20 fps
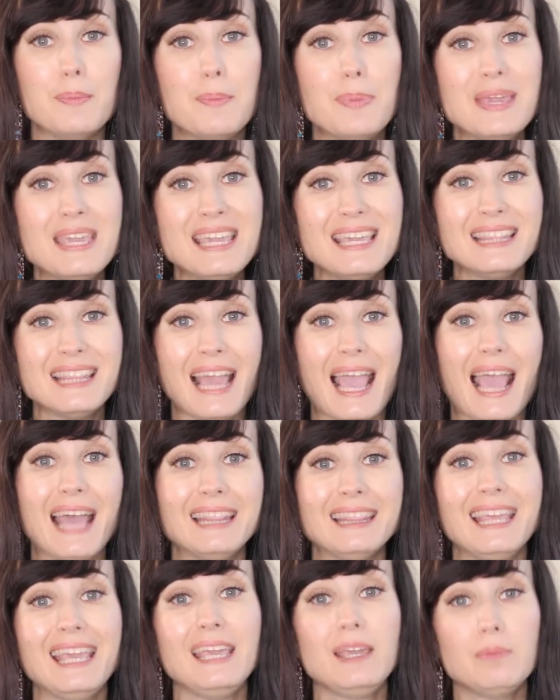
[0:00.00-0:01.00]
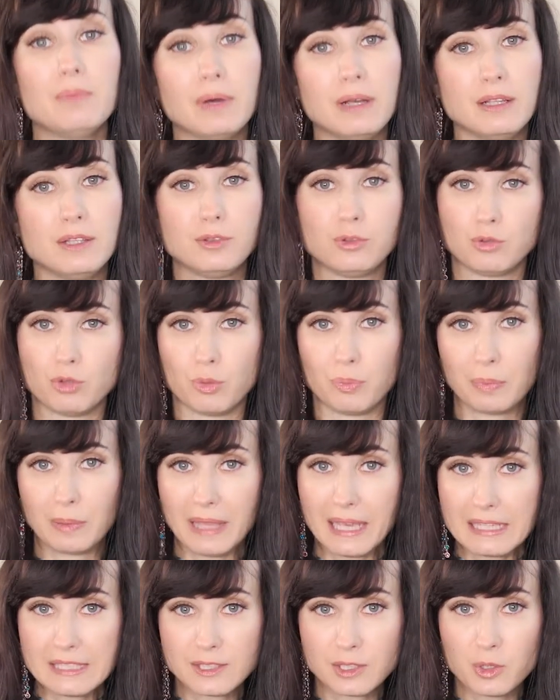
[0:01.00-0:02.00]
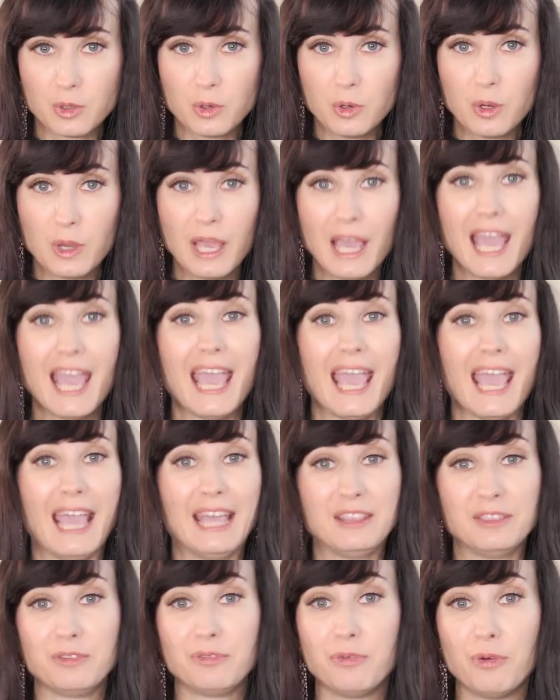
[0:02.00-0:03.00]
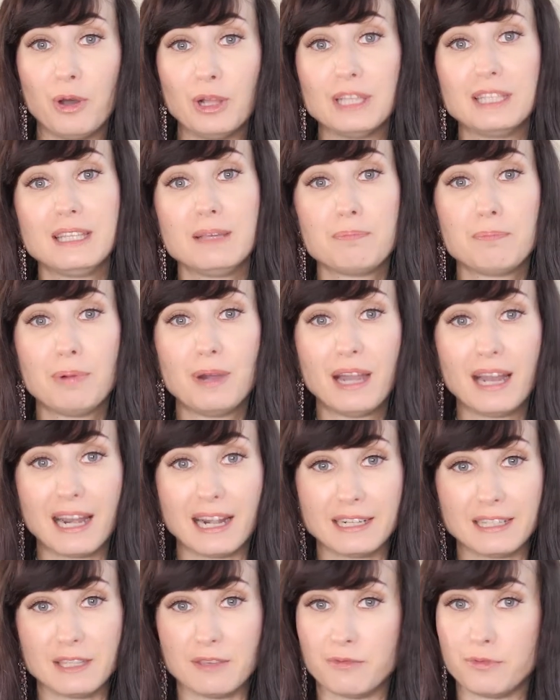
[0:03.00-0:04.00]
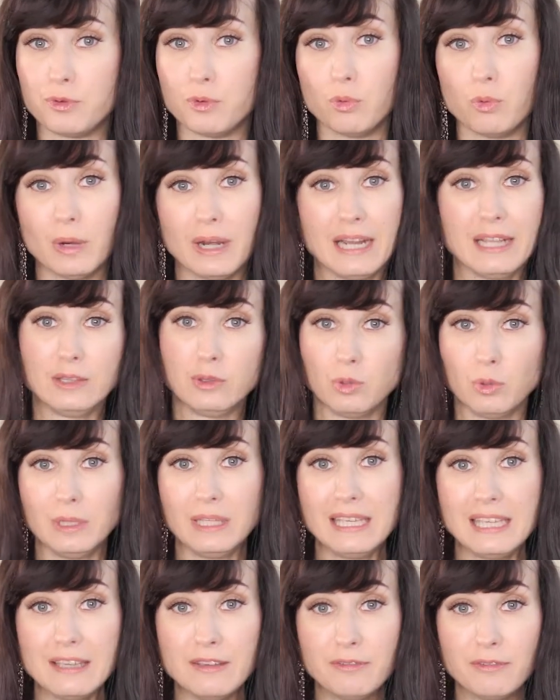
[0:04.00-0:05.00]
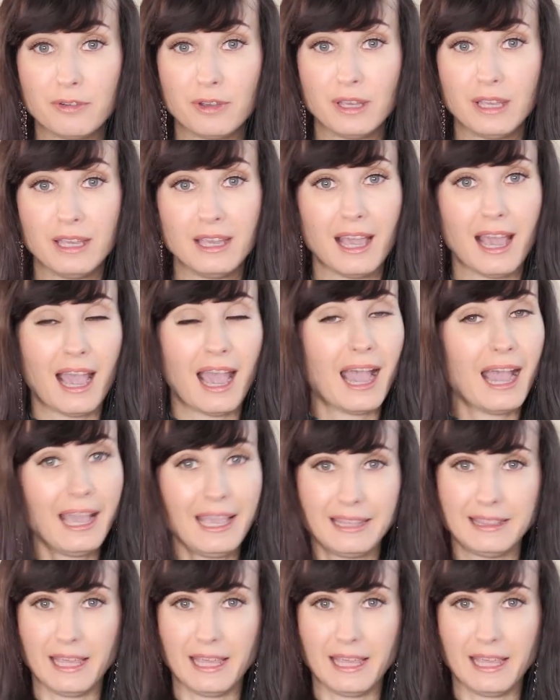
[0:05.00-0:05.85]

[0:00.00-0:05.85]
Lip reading: being unable to replace you and falling apart if you were to leave are